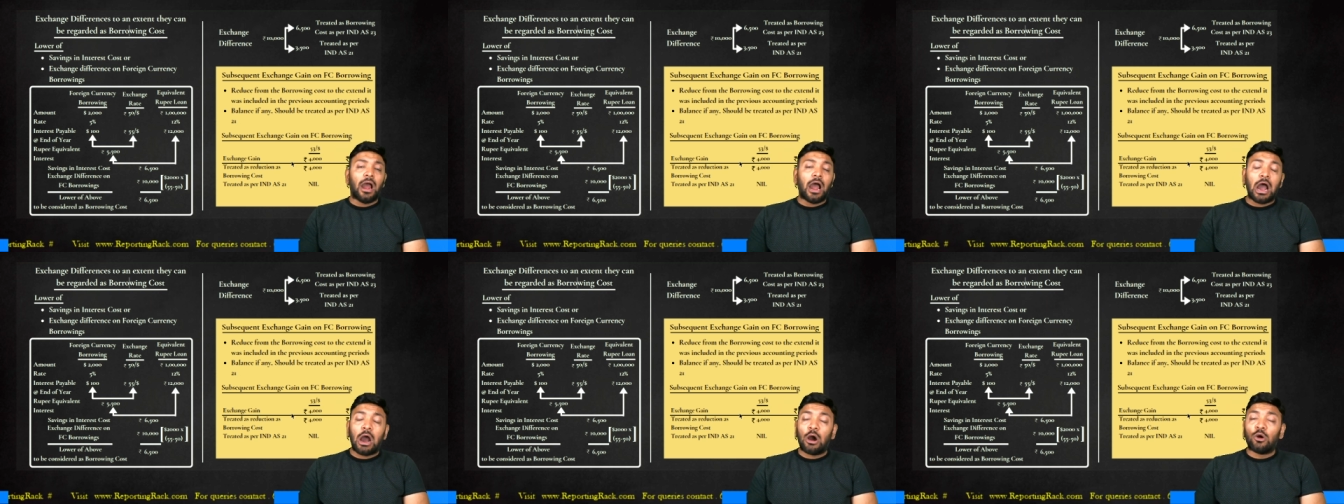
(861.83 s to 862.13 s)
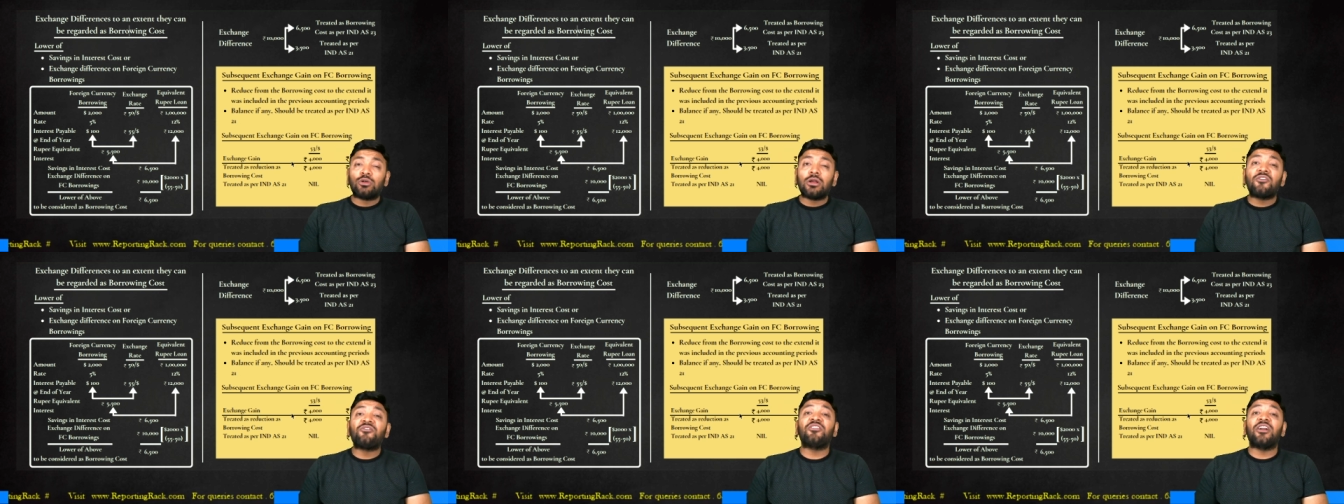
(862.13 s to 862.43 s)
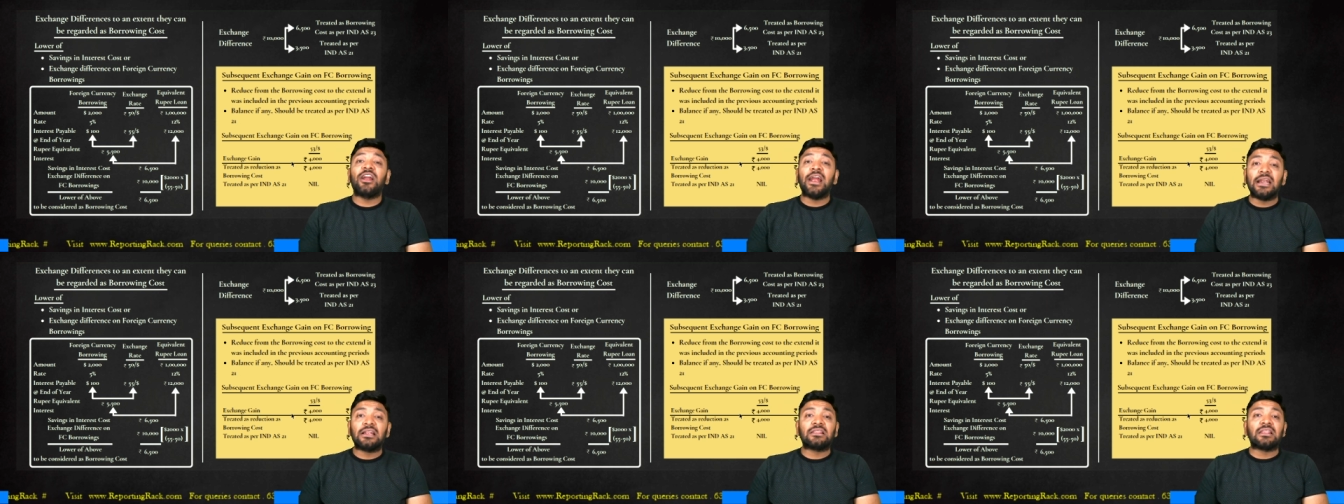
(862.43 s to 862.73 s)
Out of
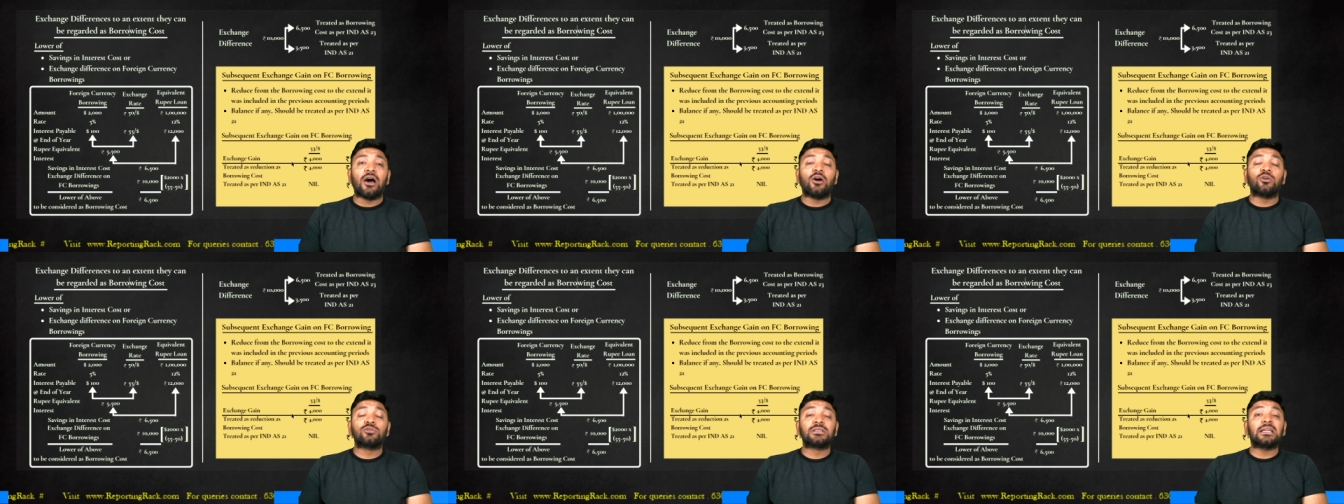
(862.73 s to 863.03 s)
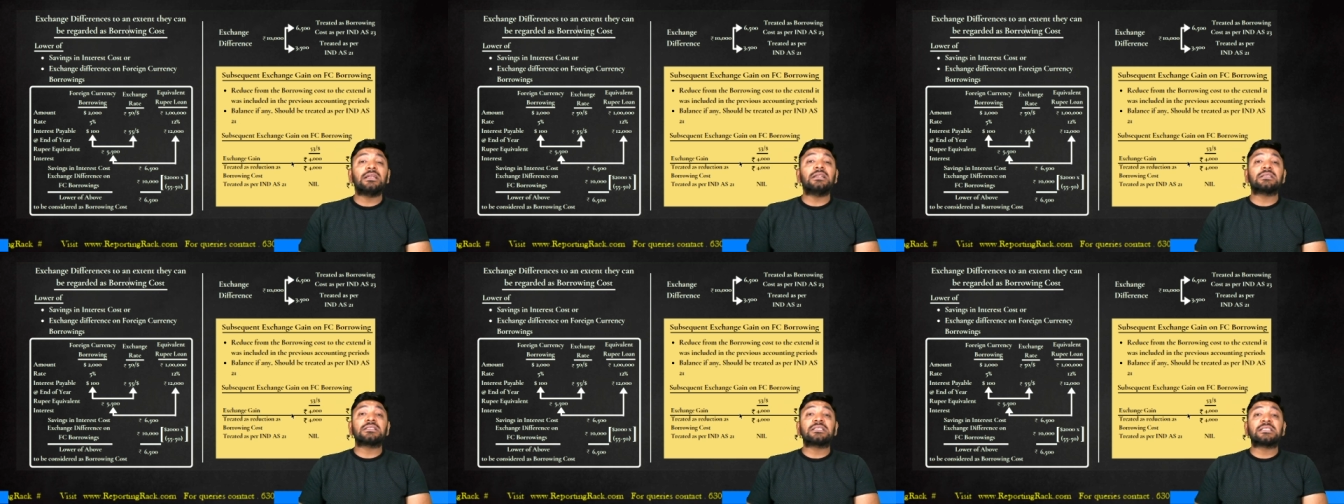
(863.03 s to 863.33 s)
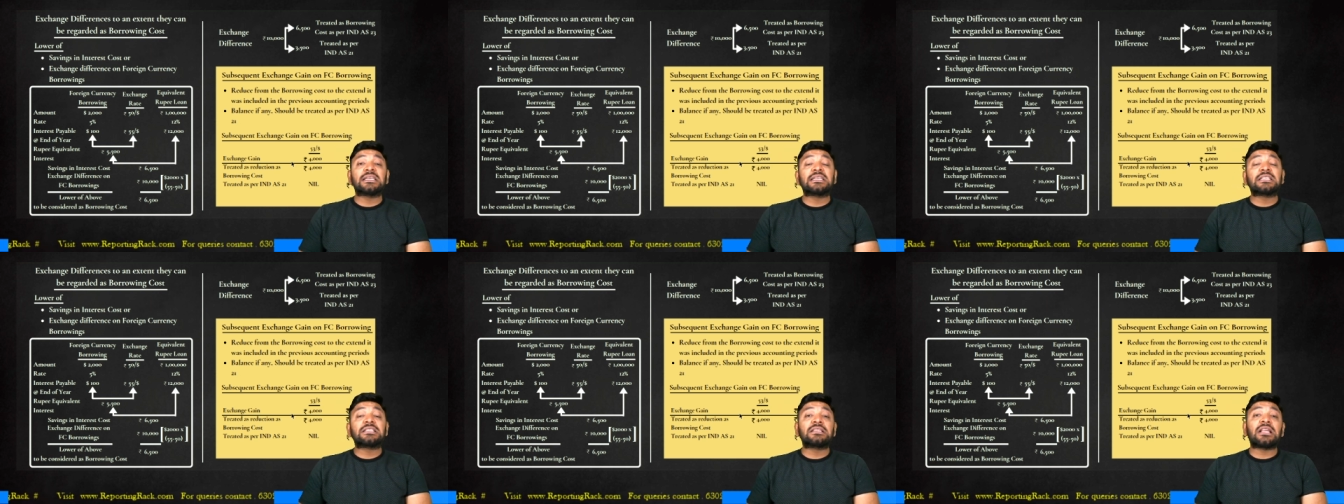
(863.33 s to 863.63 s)
8,000,
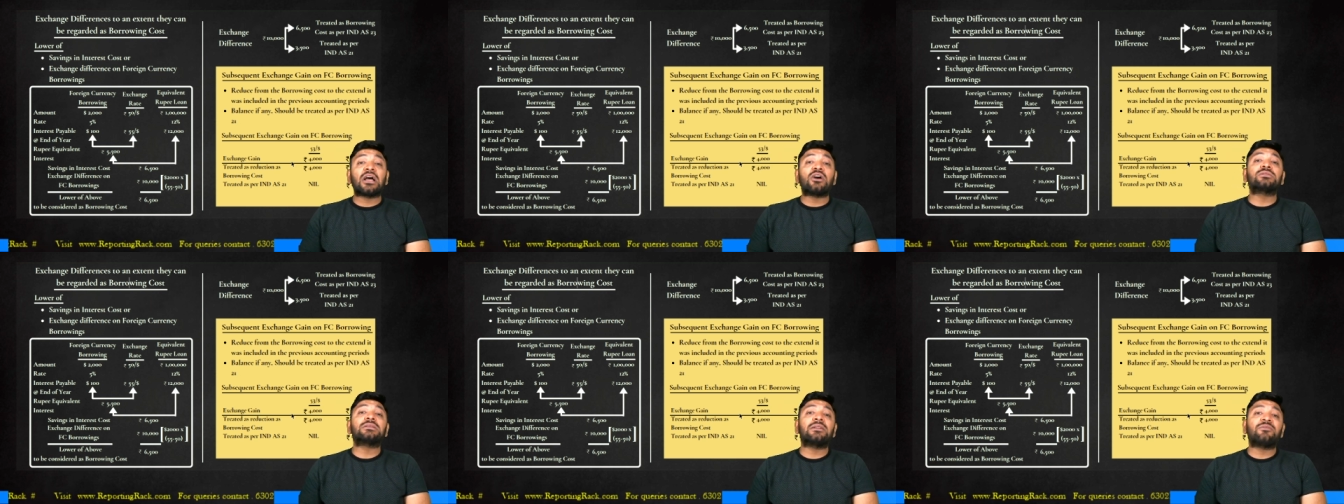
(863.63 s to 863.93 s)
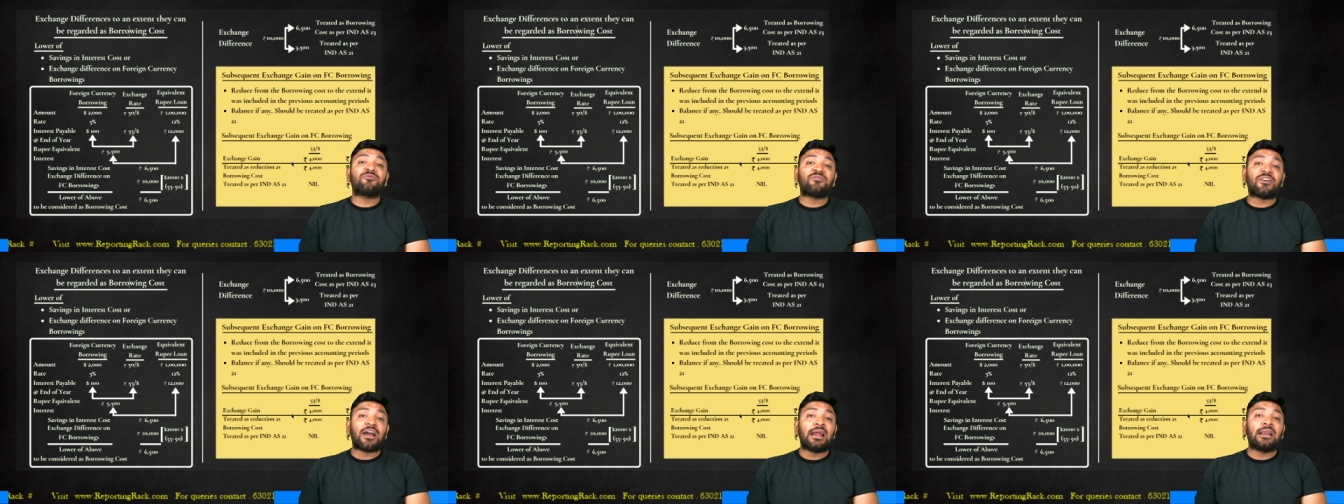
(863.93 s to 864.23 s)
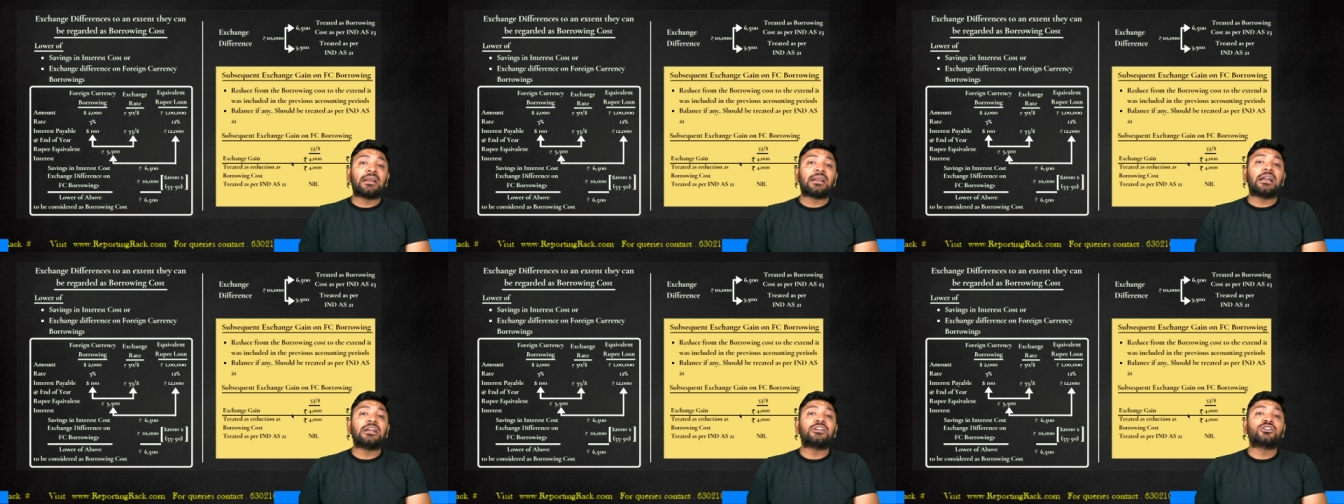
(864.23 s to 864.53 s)

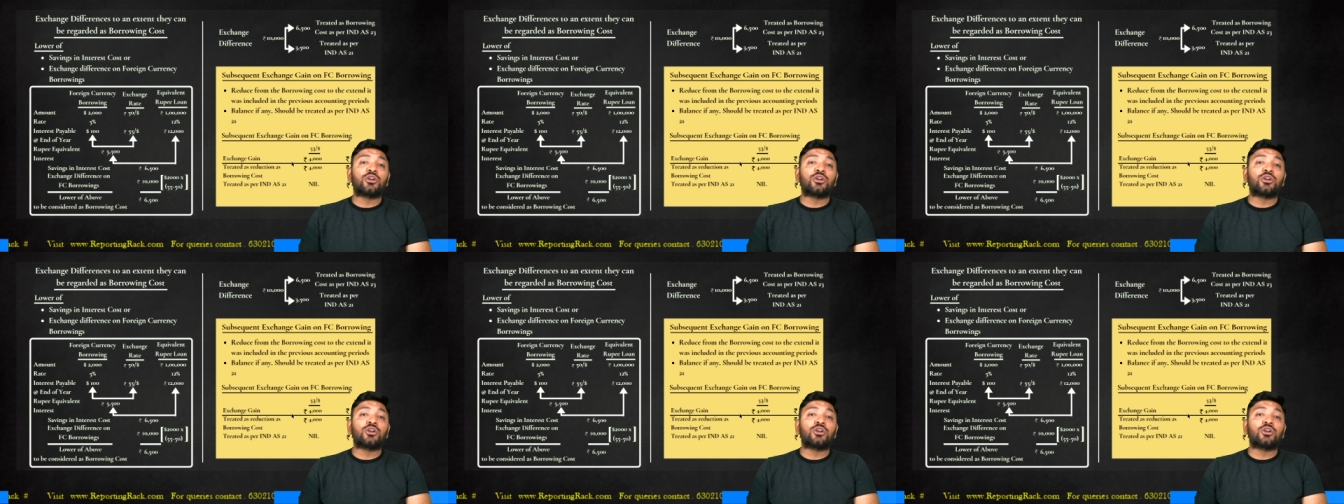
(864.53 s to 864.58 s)
6,500